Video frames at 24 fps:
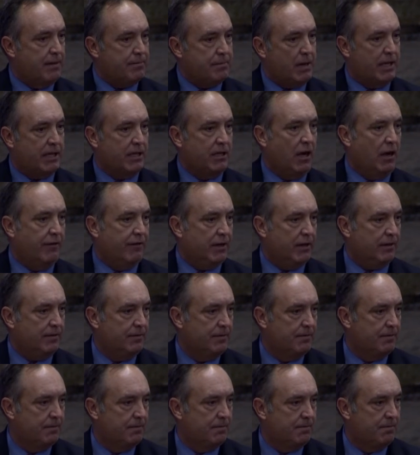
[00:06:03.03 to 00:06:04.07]
signed by the
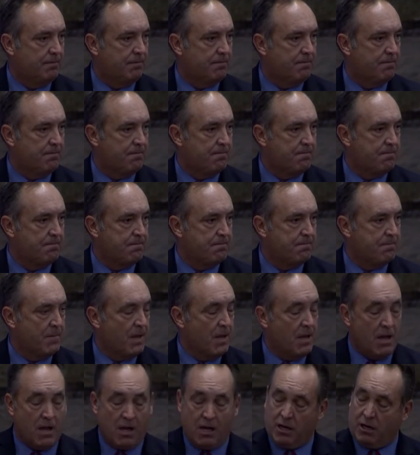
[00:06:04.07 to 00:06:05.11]
governor.
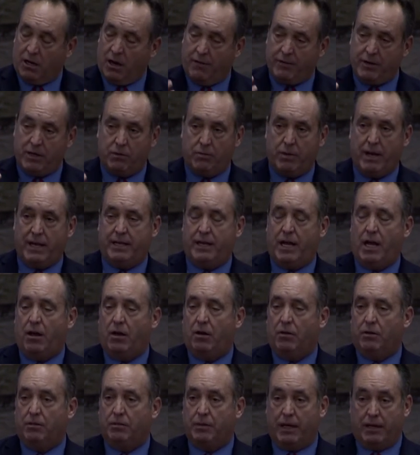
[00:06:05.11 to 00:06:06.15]
Governor
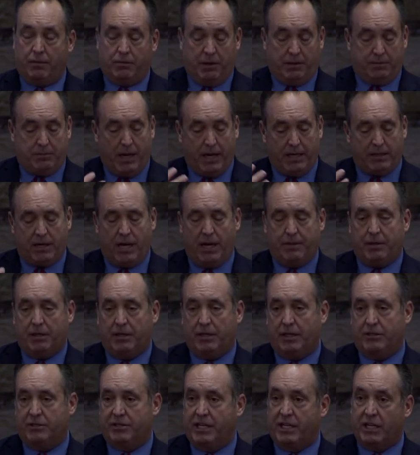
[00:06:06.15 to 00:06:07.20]
Rendell, my time
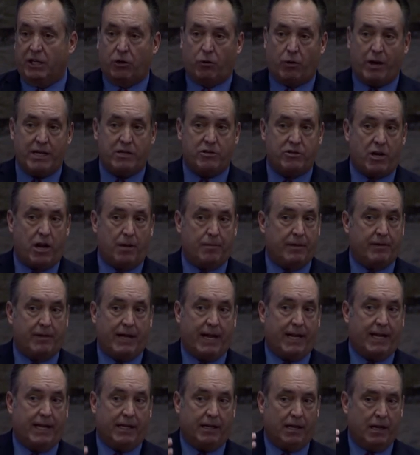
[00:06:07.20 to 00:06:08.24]
here in the legislature, did a great job
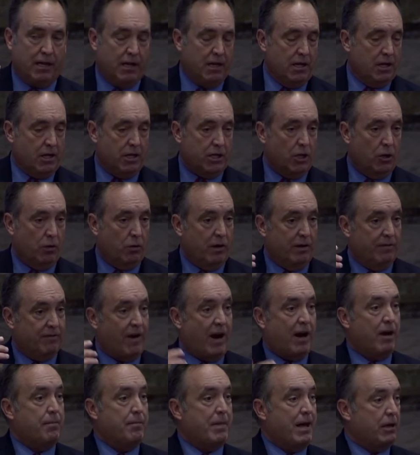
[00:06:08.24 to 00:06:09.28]
of getting
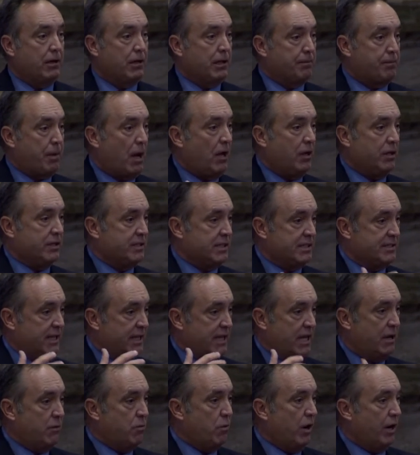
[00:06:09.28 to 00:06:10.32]
environmental policies
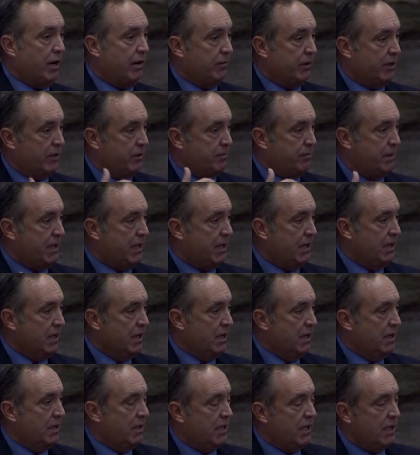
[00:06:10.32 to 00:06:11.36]
that he wanted, whether it
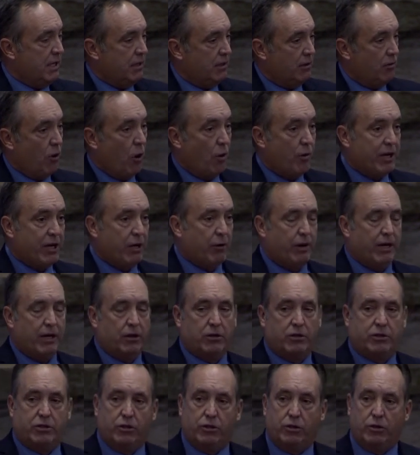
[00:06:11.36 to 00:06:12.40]
be the Growing
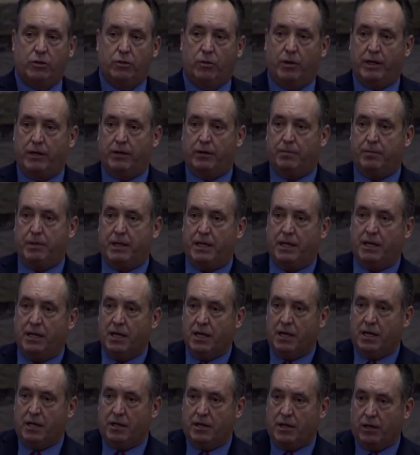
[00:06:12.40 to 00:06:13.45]
Greener 2, whether it
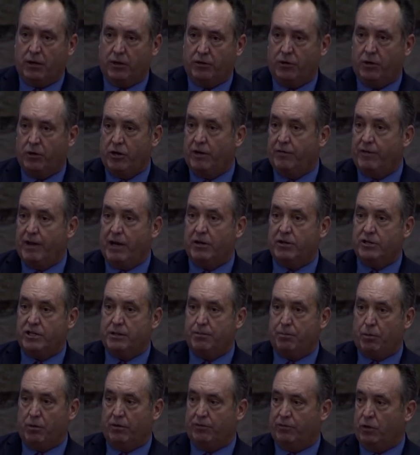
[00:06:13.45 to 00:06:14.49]
be the Alternative
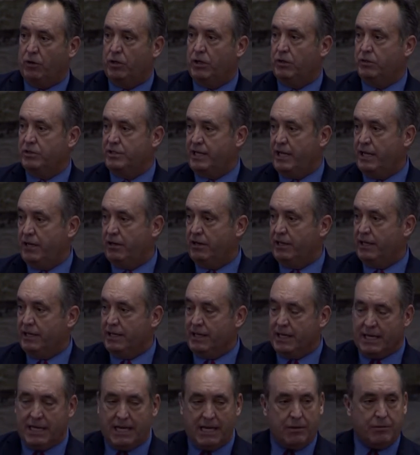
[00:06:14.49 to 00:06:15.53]
Energy Portfolio
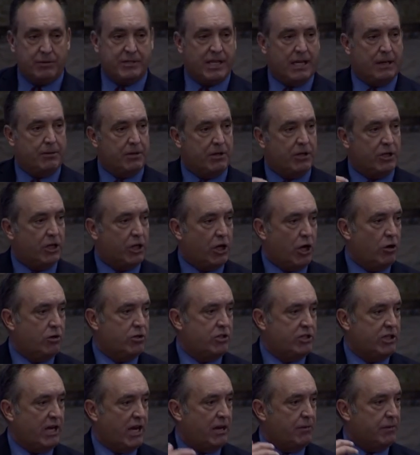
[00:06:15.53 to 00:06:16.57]
Standard. He was able to
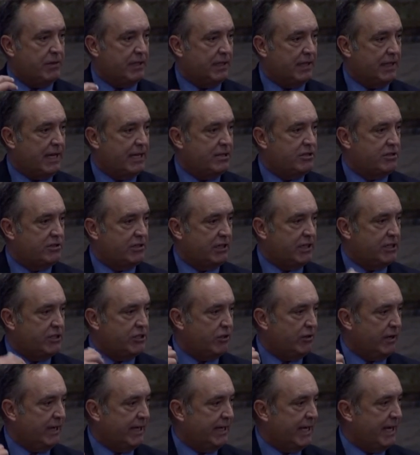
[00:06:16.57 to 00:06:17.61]
negotiate with the
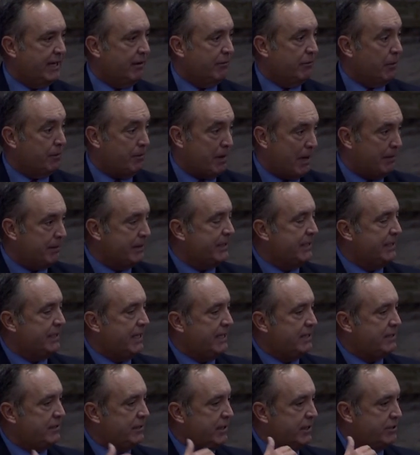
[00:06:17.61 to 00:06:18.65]
legislature and get a Republican
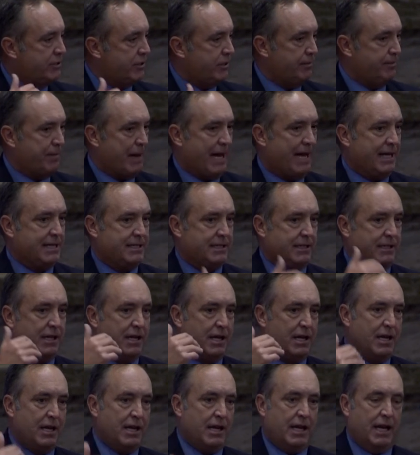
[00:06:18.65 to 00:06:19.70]
legislature to pass it,
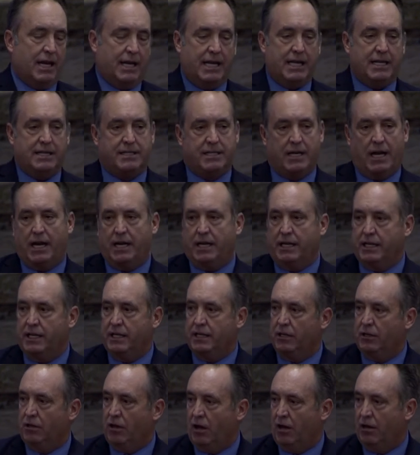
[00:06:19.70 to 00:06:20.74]
and he signed it
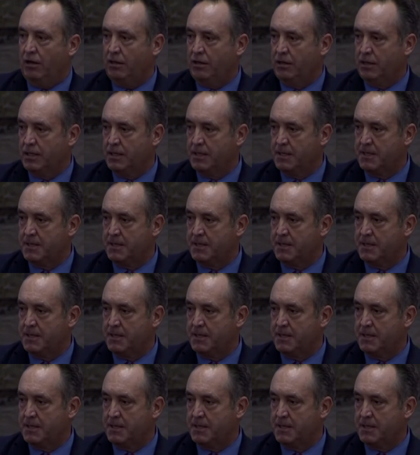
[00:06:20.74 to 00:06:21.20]
into law.